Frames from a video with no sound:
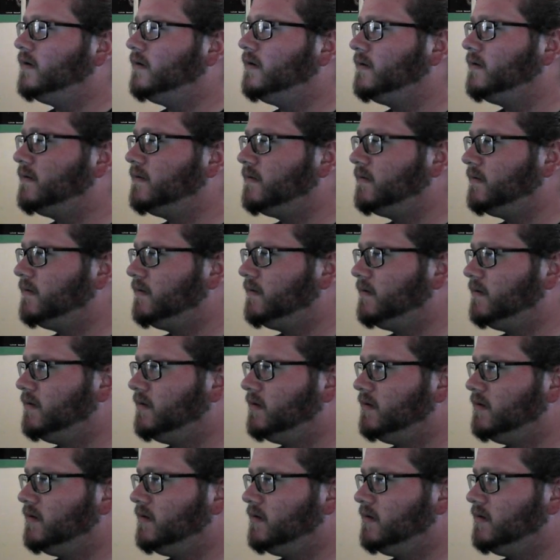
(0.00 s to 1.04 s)

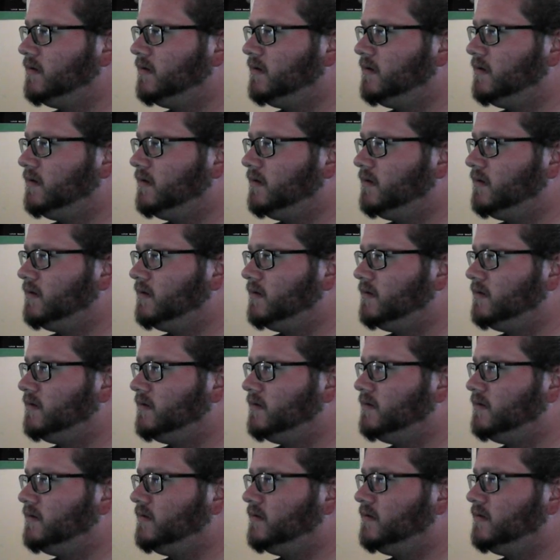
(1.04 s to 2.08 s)

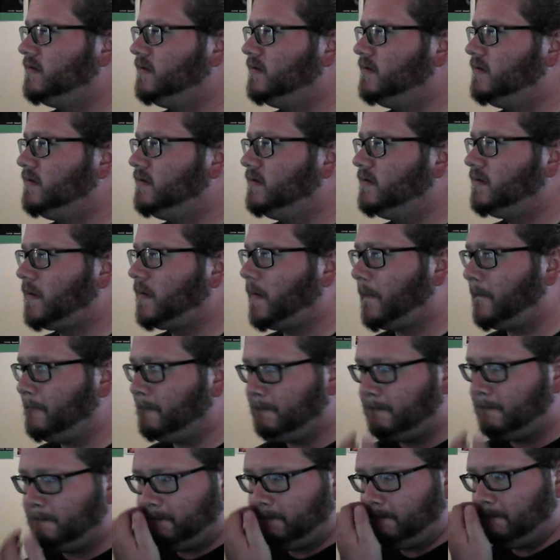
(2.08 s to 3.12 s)

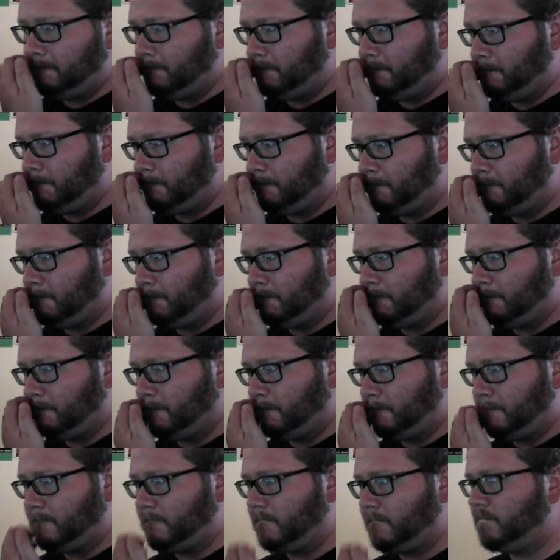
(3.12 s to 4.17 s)

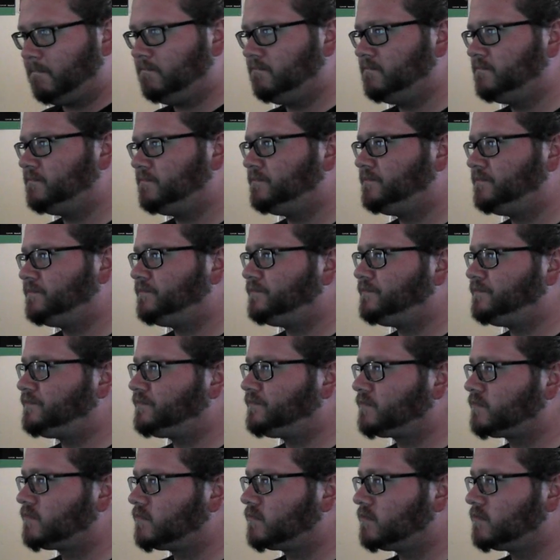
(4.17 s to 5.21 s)

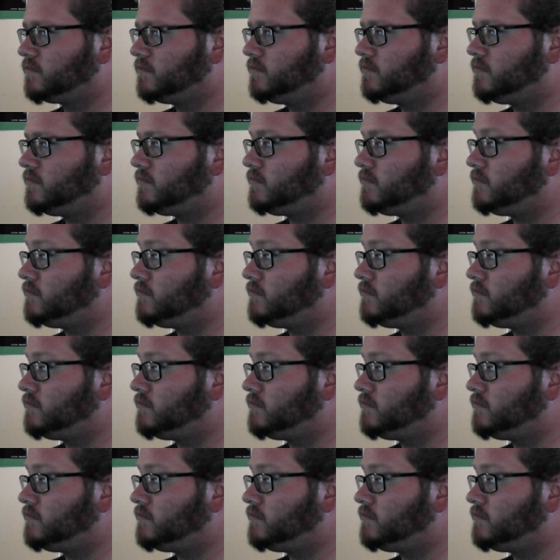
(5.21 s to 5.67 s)
(no one is talking)